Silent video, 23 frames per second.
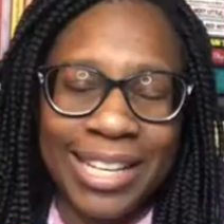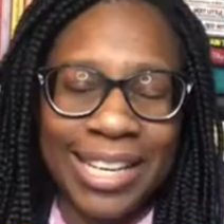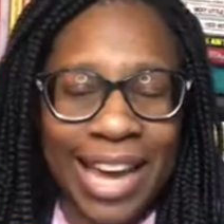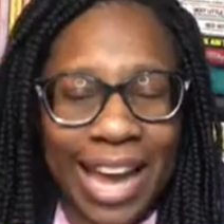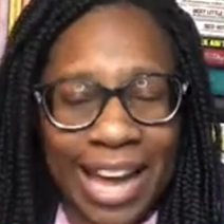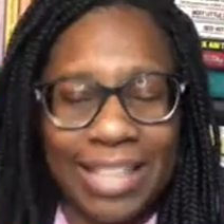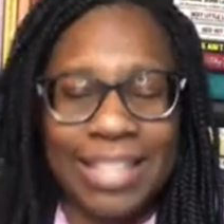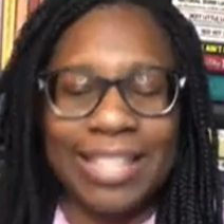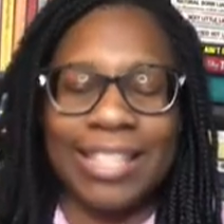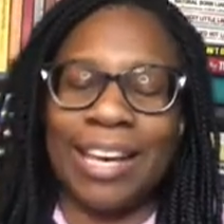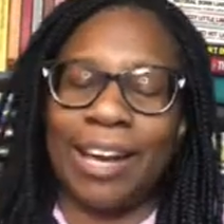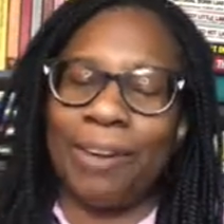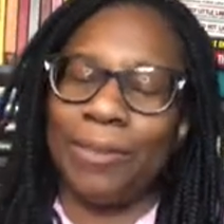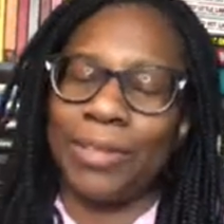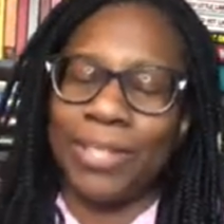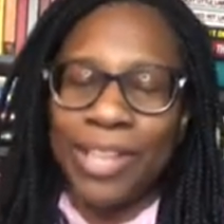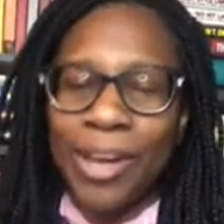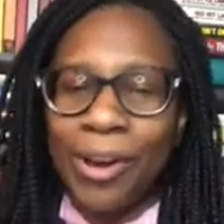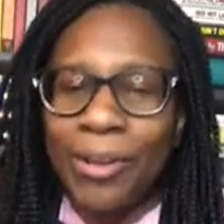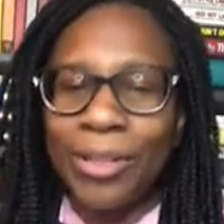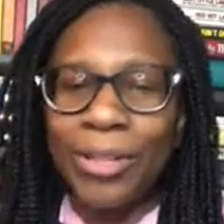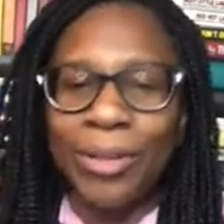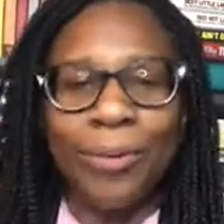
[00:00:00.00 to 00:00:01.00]
Yes, I will
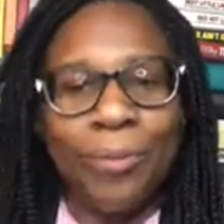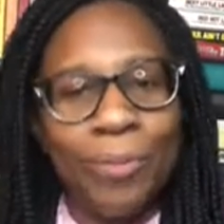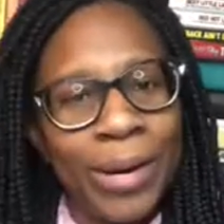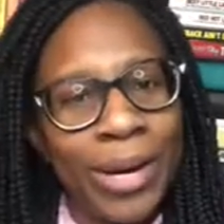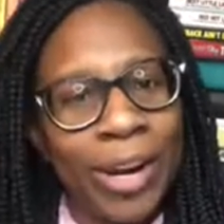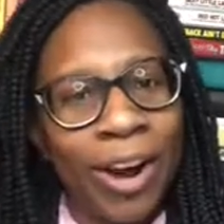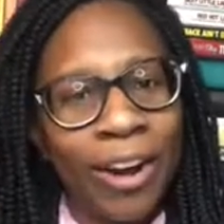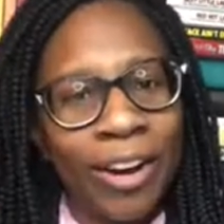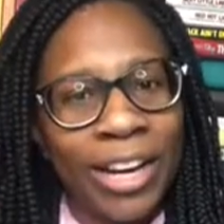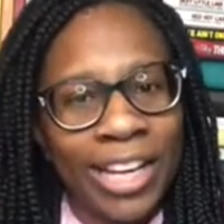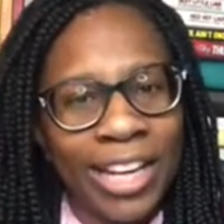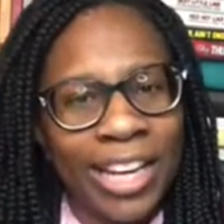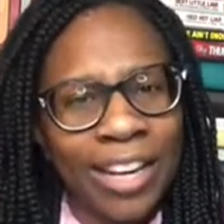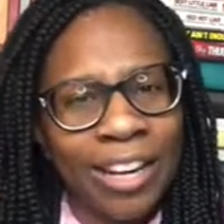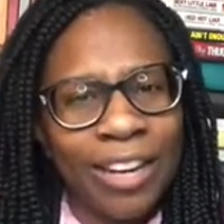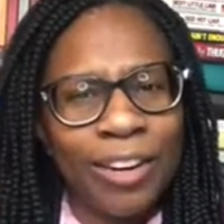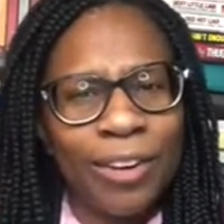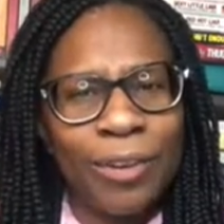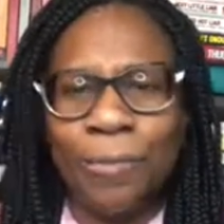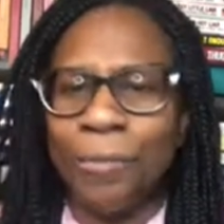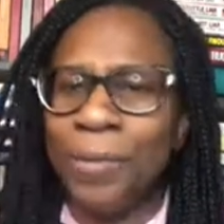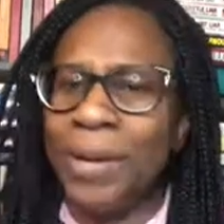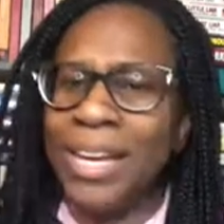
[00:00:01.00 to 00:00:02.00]
tell you, we are
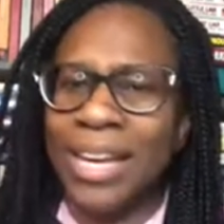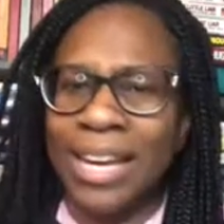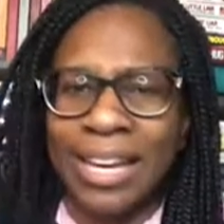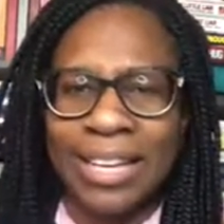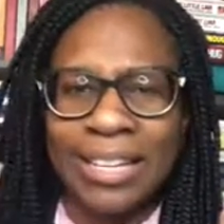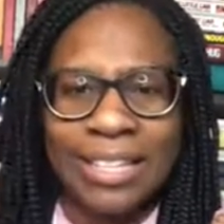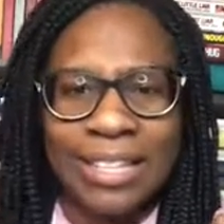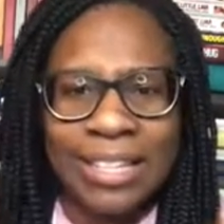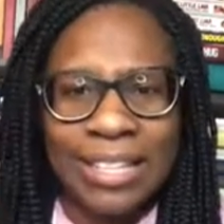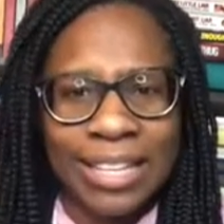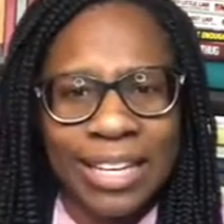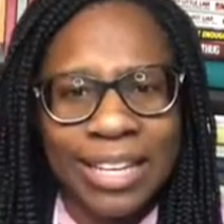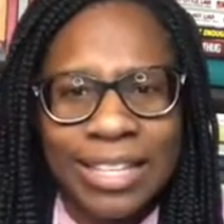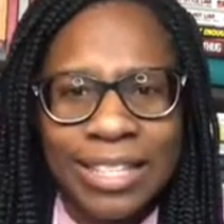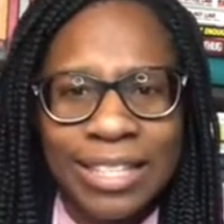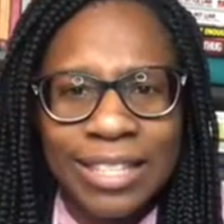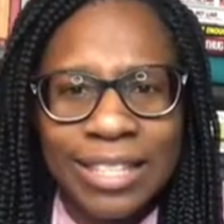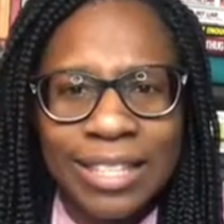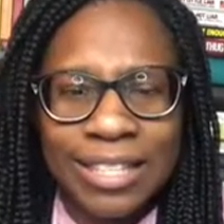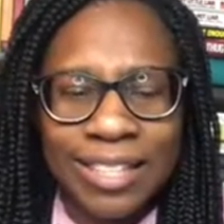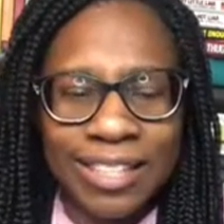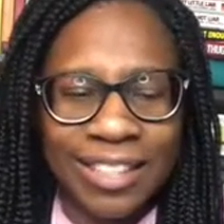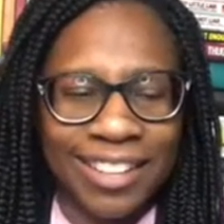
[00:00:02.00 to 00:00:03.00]
here, we
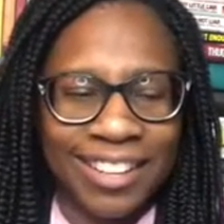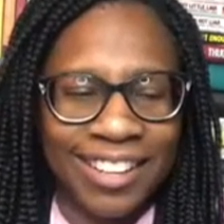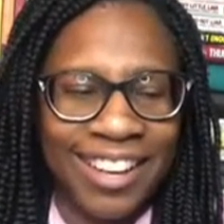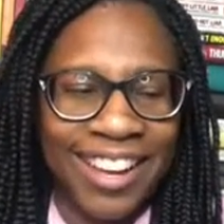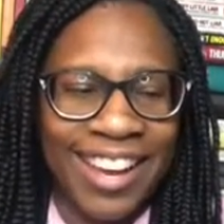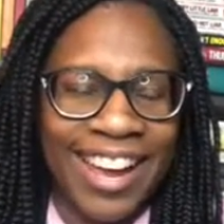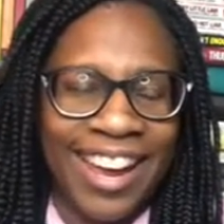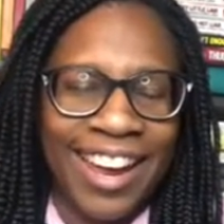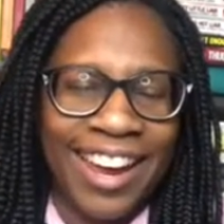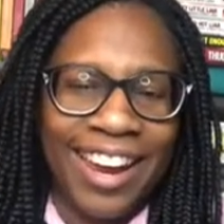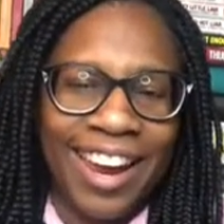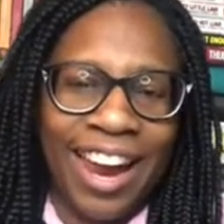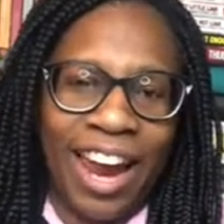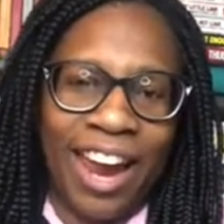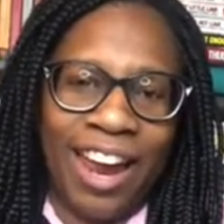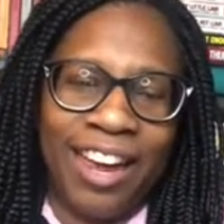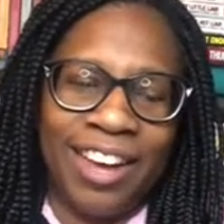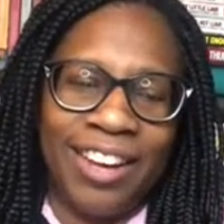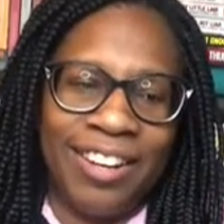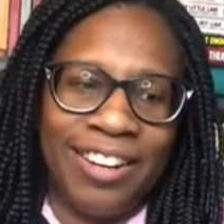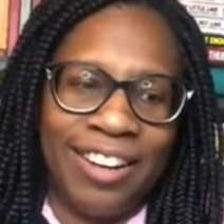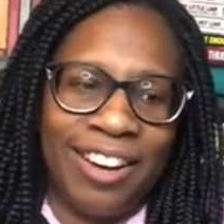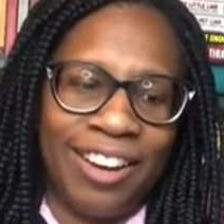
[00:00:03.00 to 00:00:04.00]
exist,
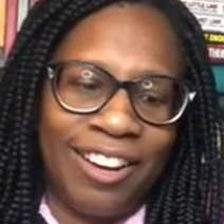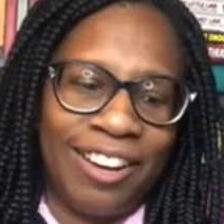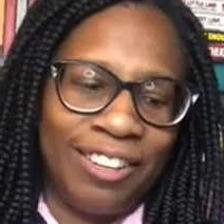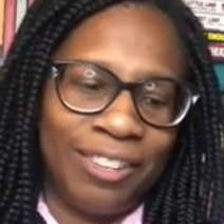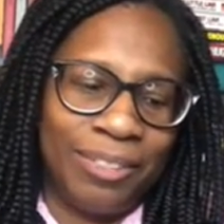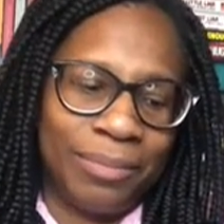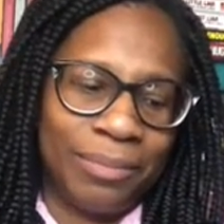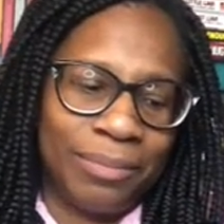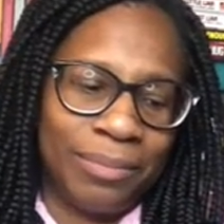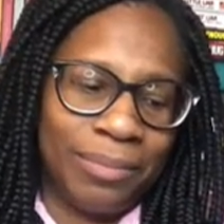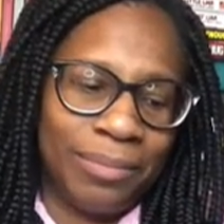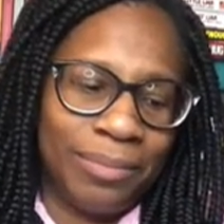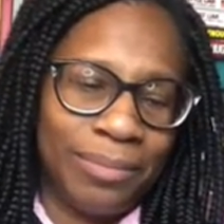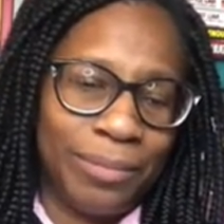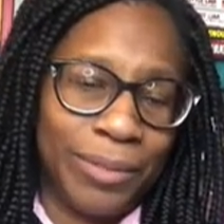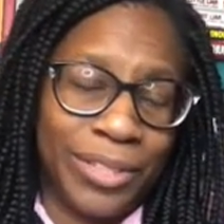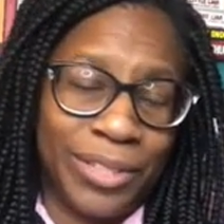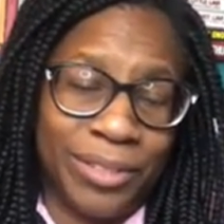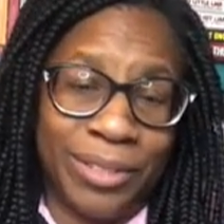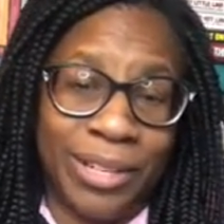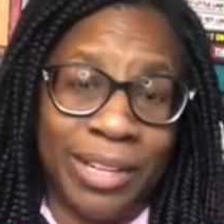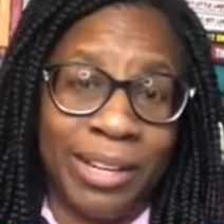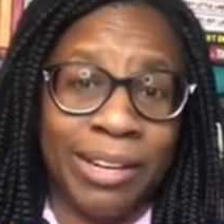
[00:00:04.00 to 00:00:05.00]
and we're
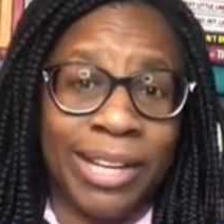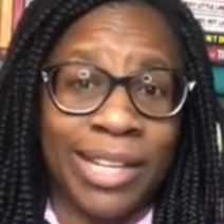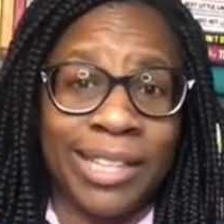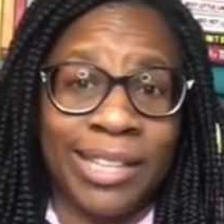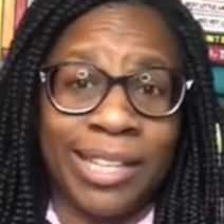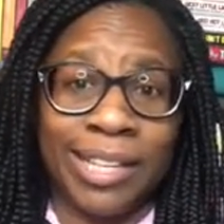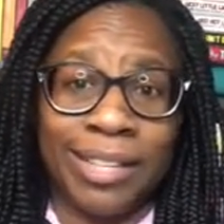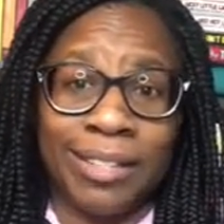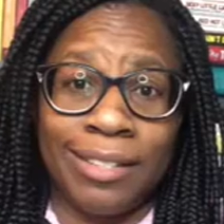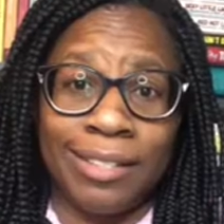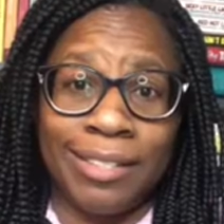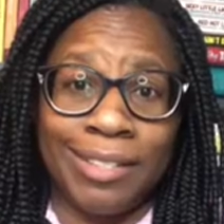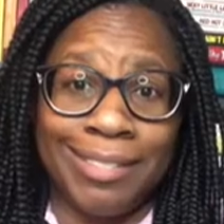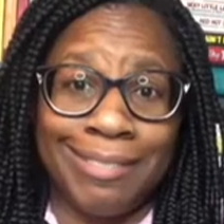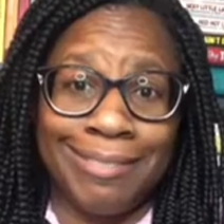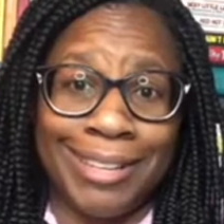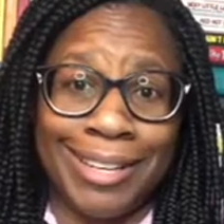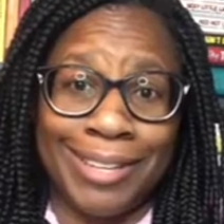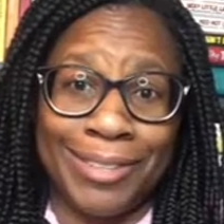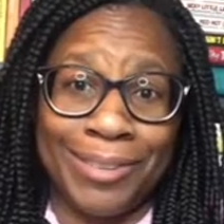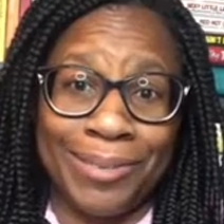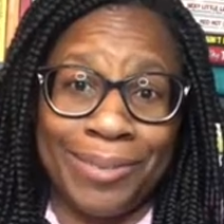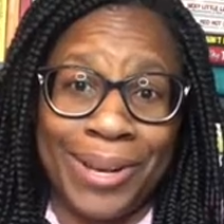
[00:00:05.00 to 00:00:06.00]
doing great things
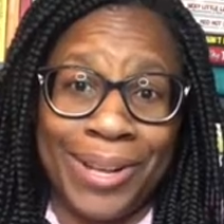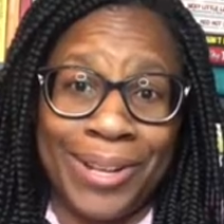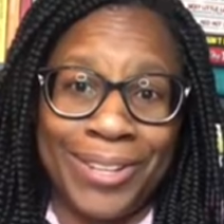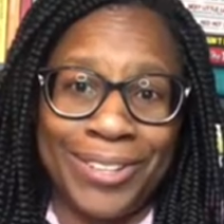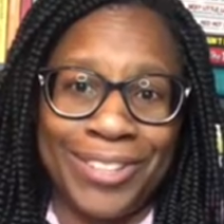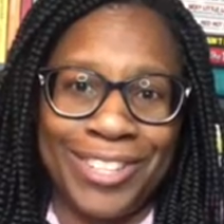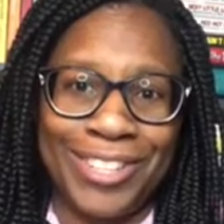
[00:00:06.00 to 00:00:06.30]
as well.